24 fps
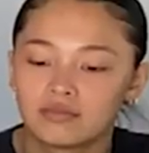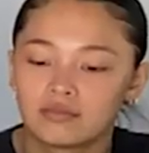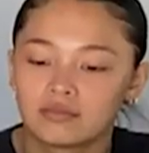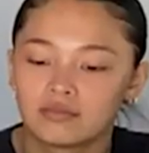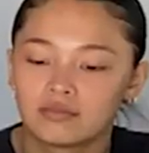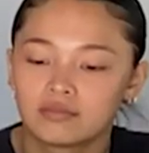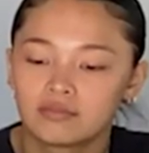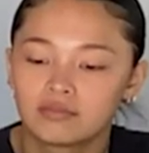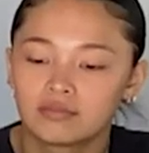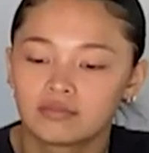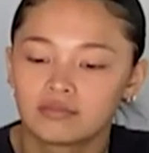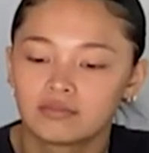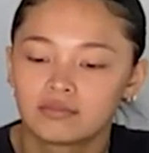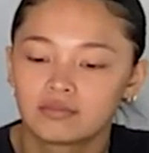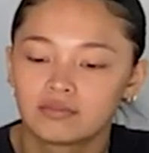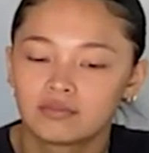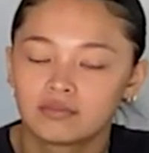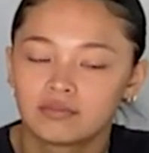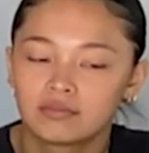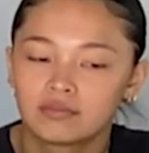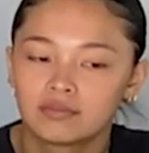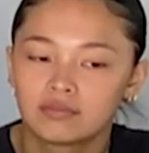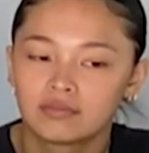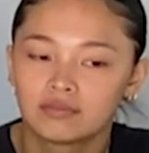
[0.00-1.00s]

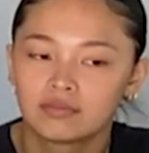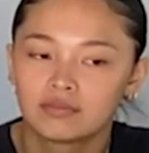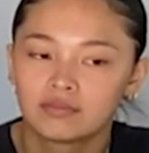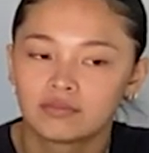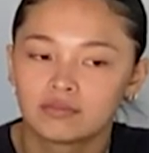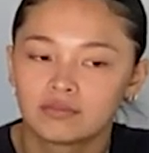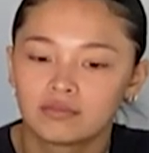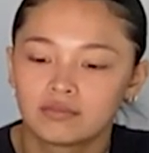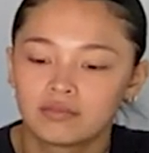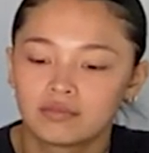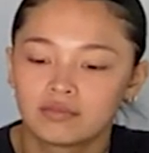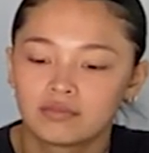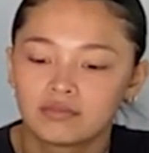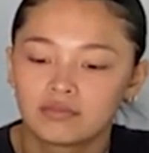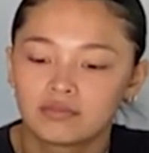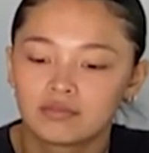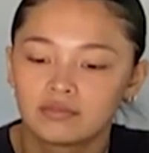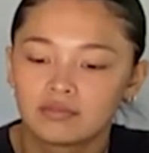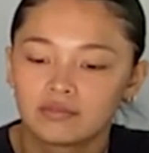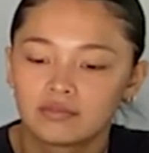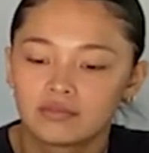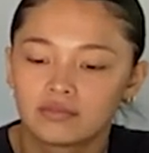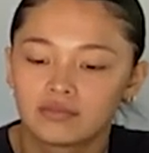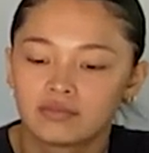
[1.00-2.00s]

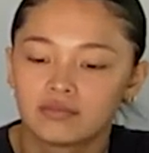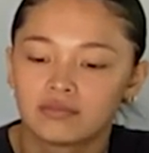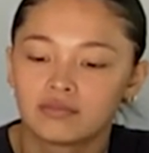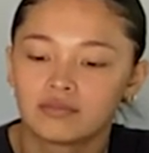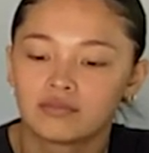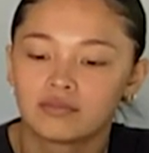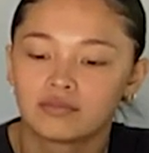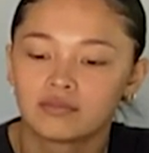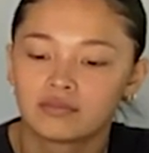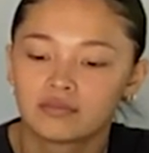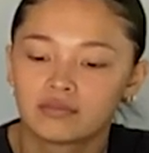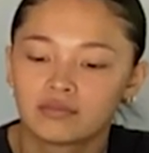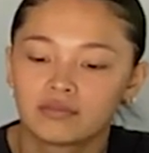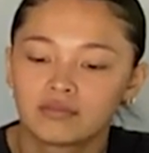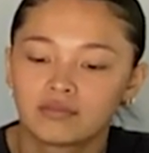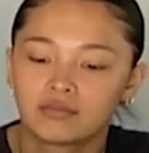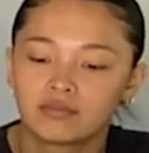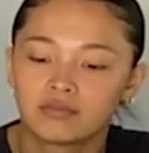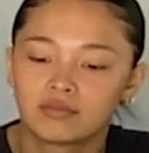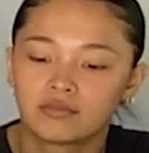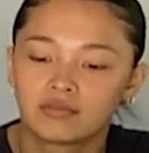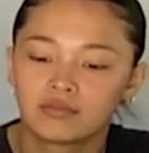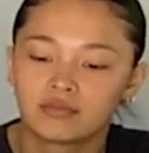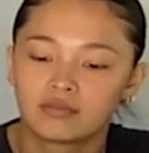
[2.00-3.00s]

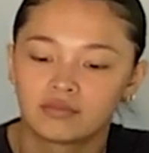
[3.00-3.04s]
(not speaking)